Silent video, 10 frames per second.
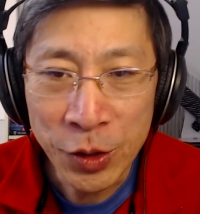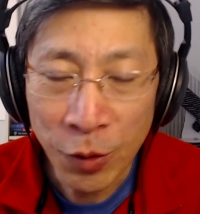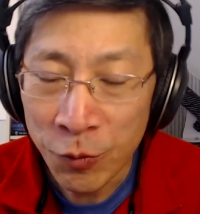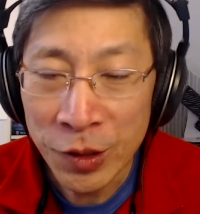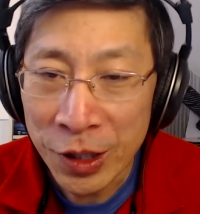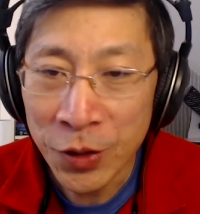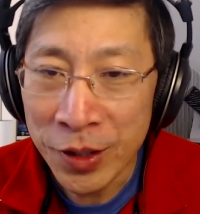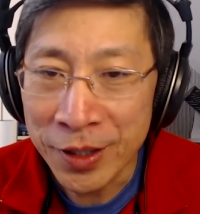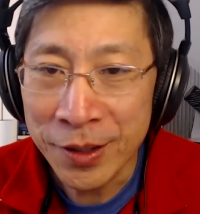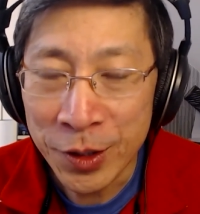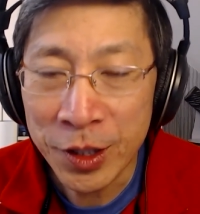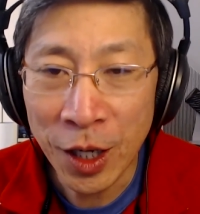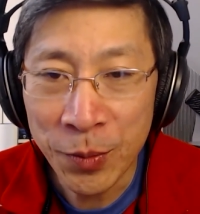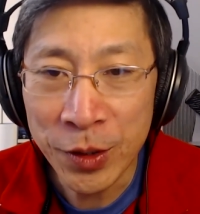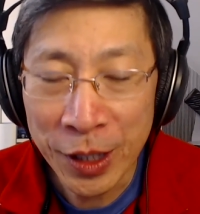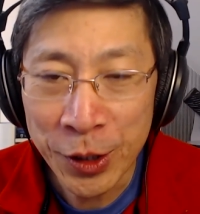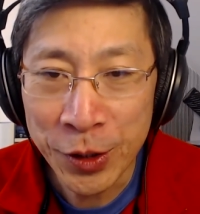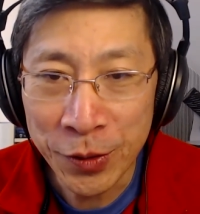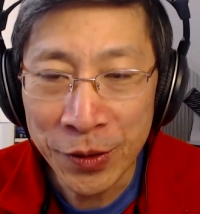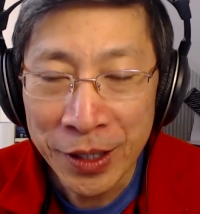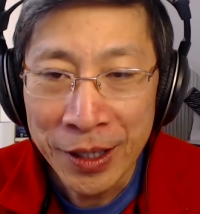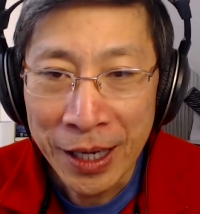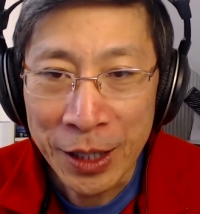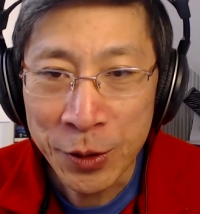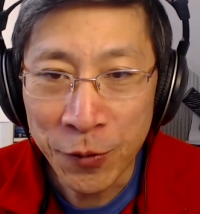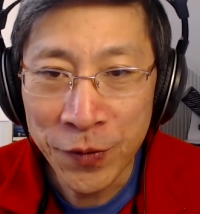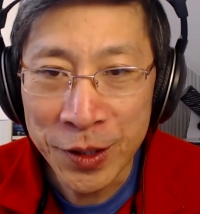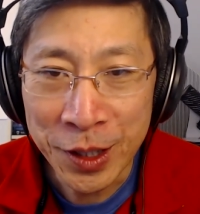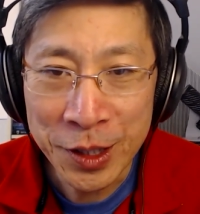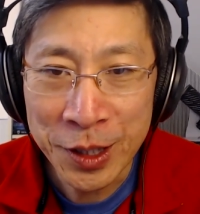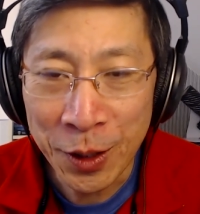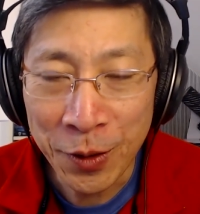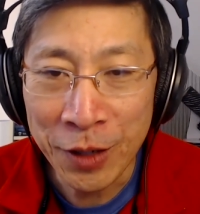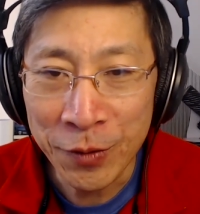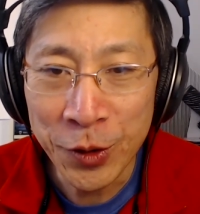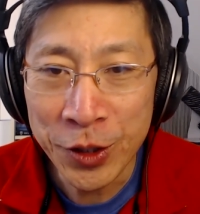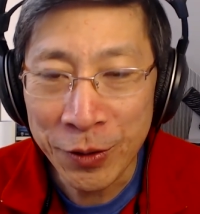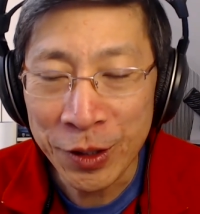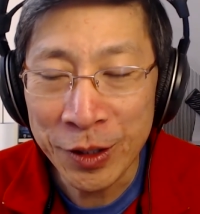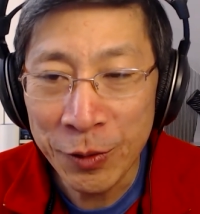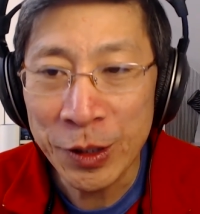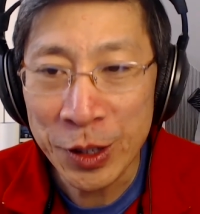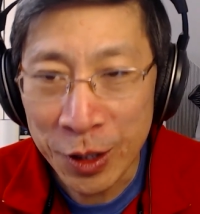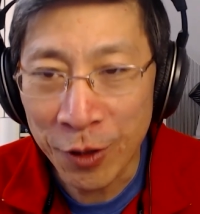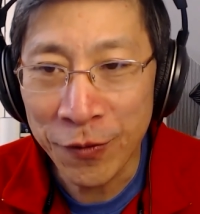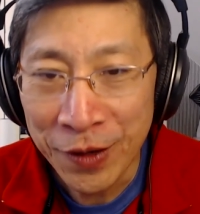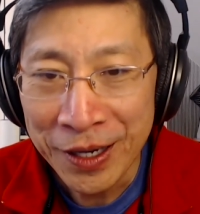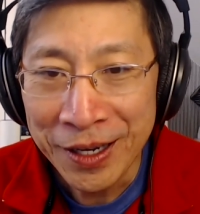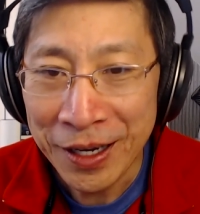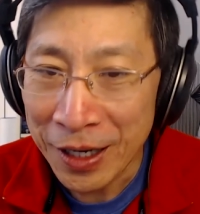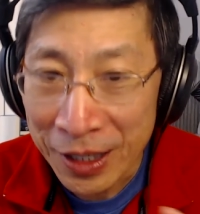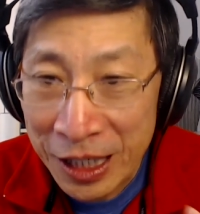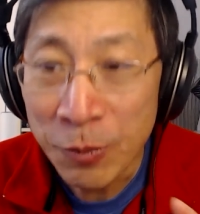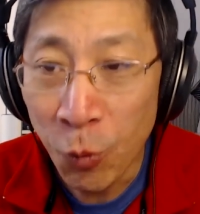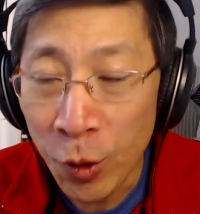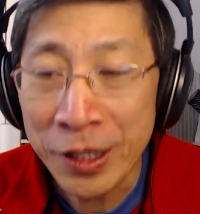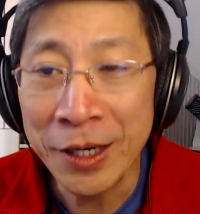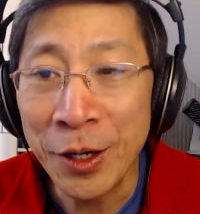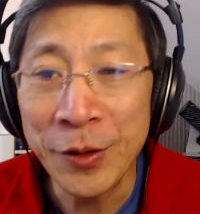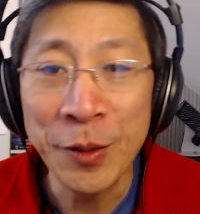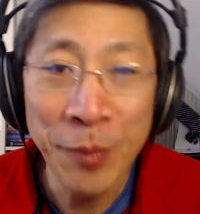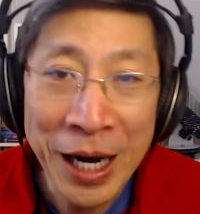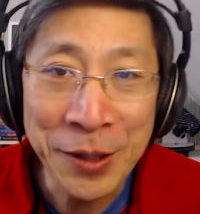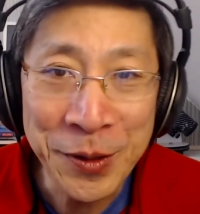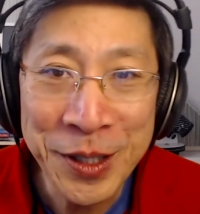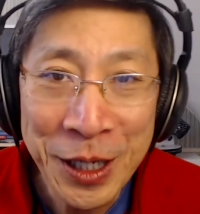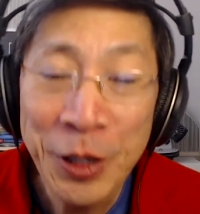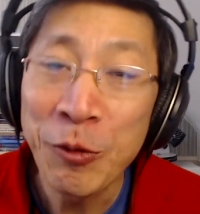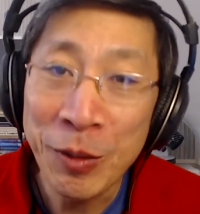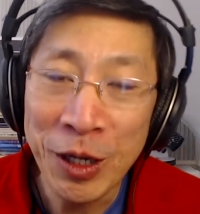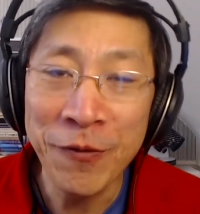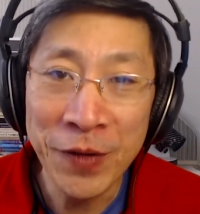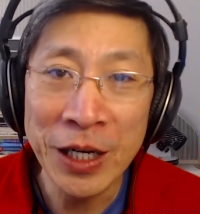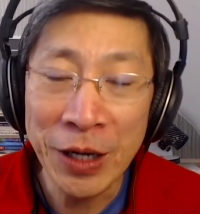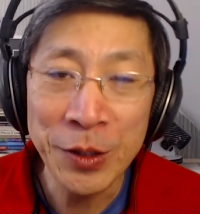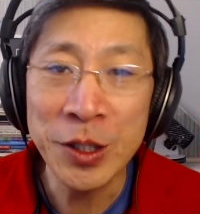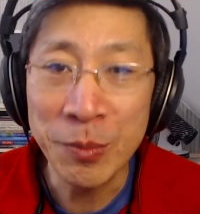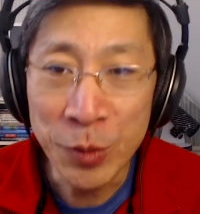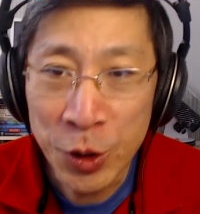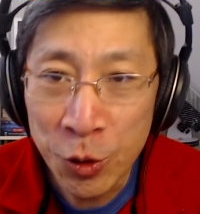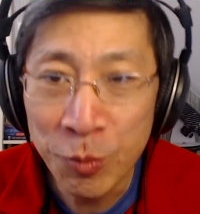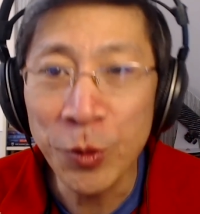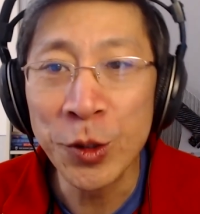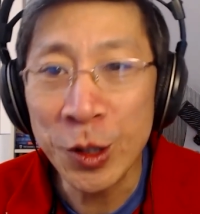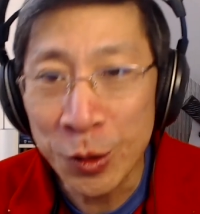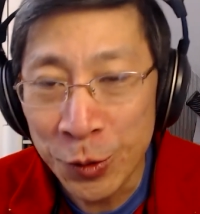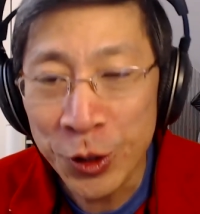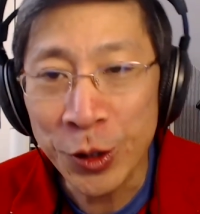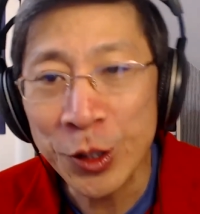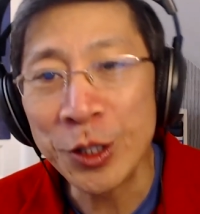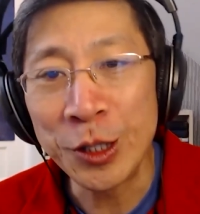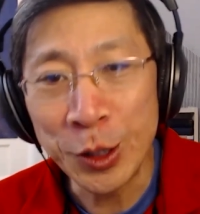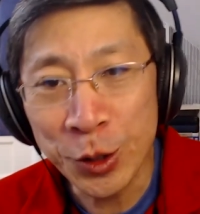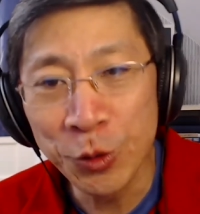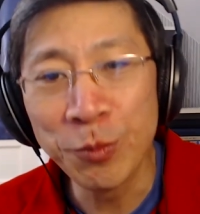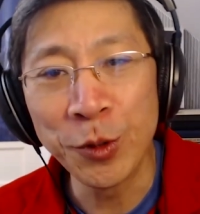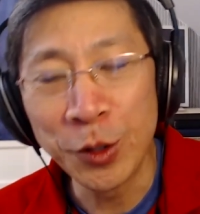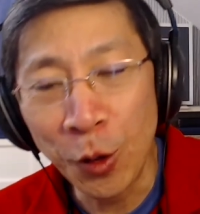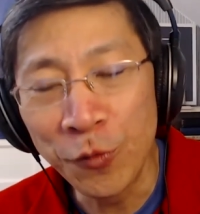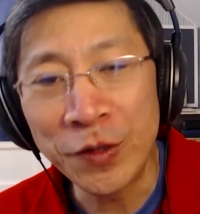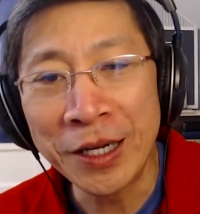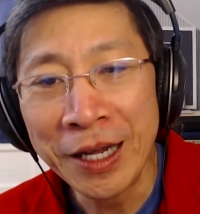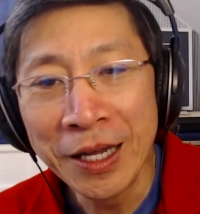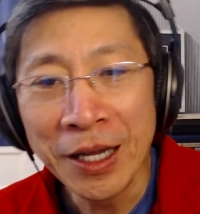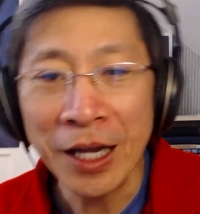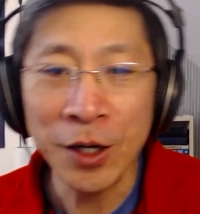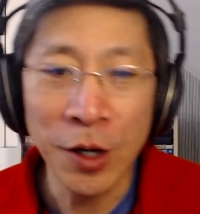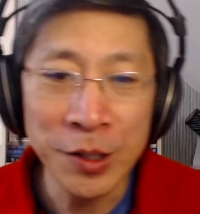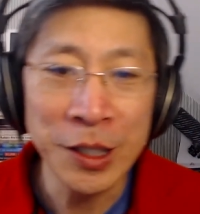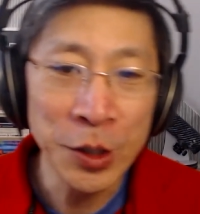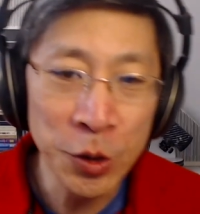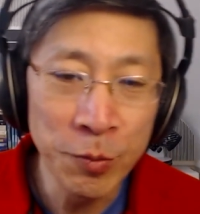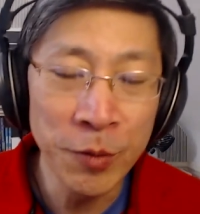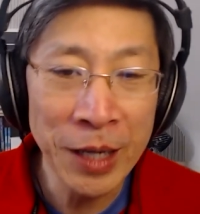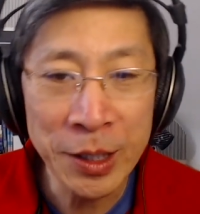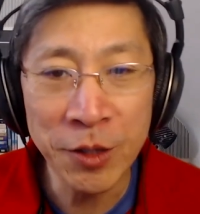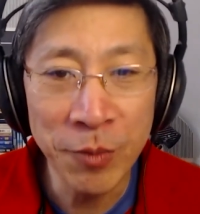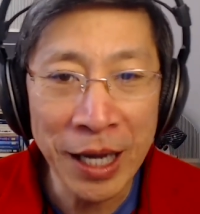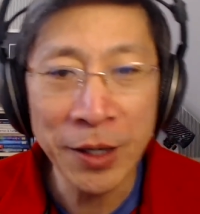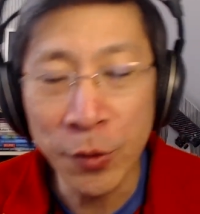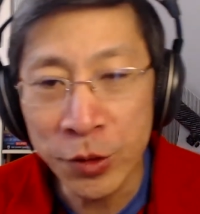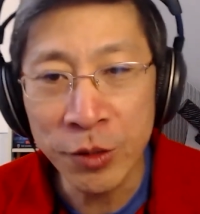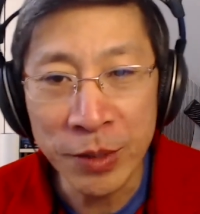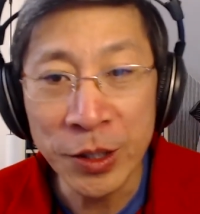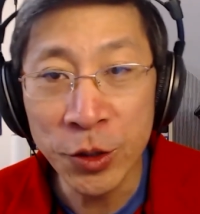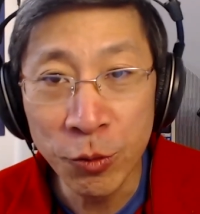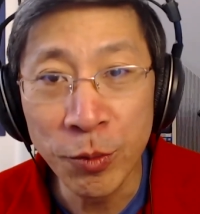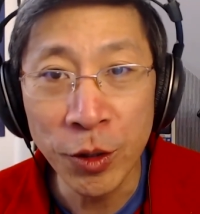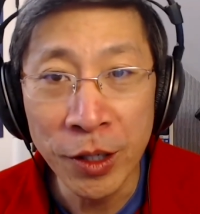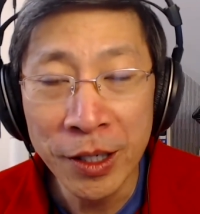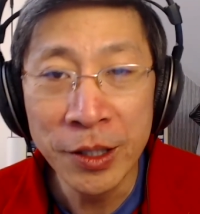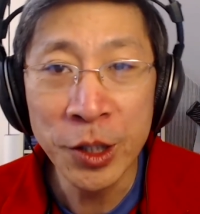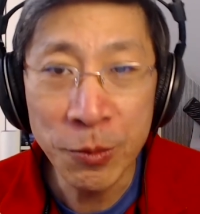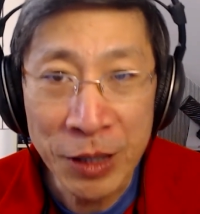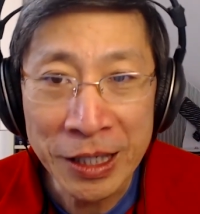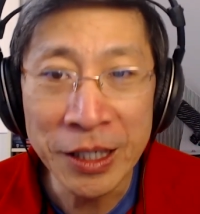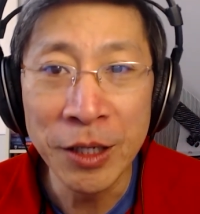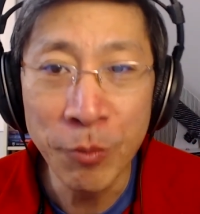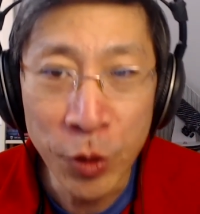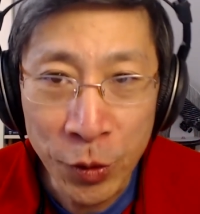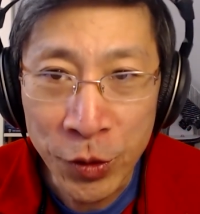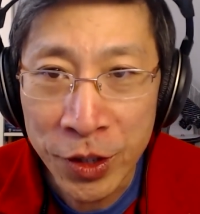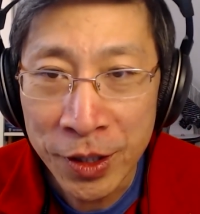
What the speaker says: are really good at this computational astrophysics, stellar evolutionary theory stuff keep working on their models. We might figure out some super solutions to these supernovae and causing supermassive black holes to be super speed produced.